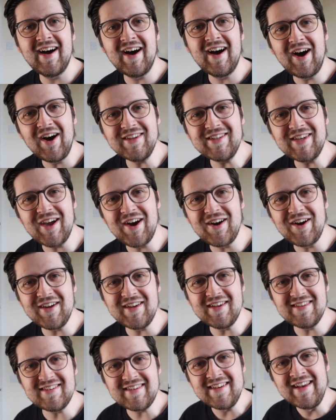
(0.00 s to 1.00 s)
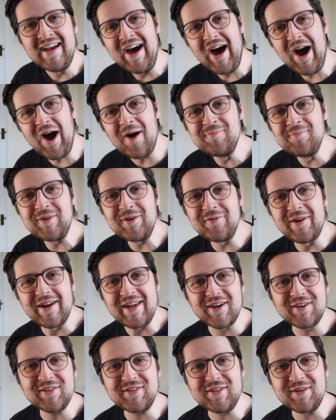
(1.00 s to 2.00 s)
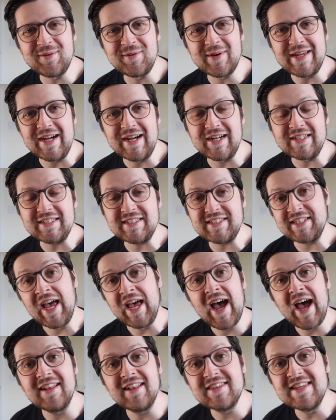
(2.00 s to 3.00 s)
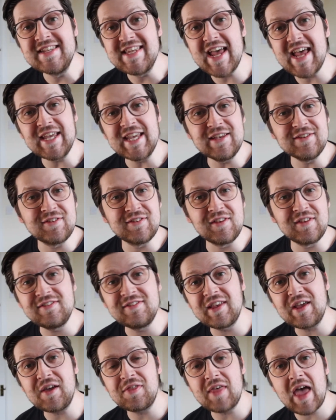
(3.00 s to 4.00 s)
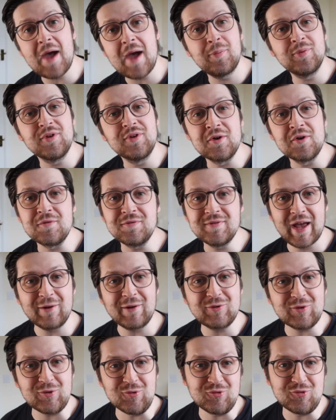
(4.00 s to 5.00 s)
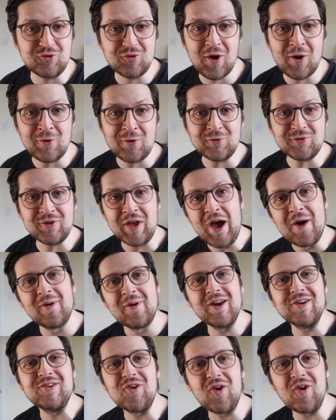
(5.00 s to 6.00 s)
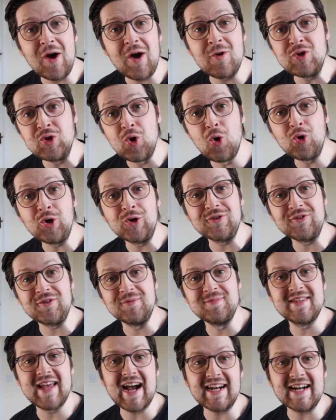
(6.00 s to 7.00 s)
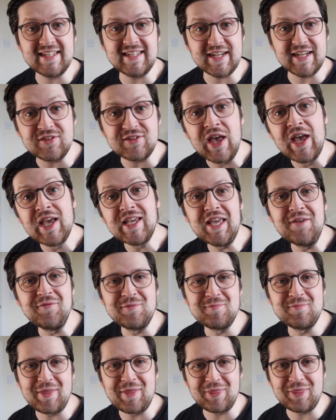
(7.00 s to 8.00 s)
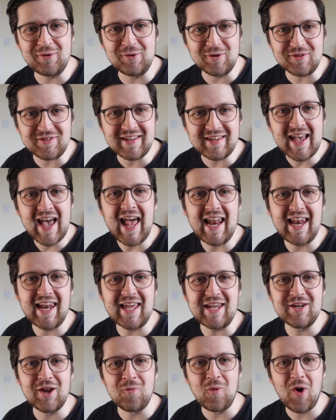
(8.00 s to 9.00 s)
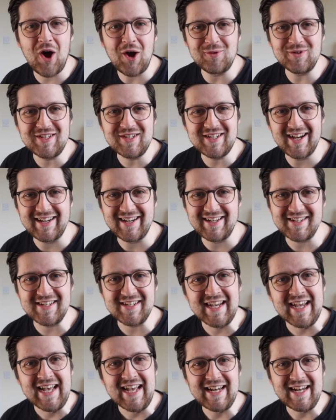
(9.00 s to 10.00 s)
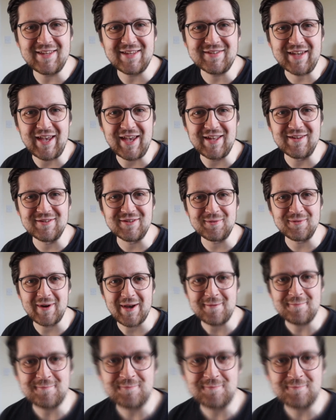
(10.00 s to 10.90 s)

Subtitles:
Hi guys, I'm GarritosDorritos, and today is the 6th episode of Tactical Trials, where I try out your custom tactics, give you my thoughts, and let you know what I would change. Let's get into it.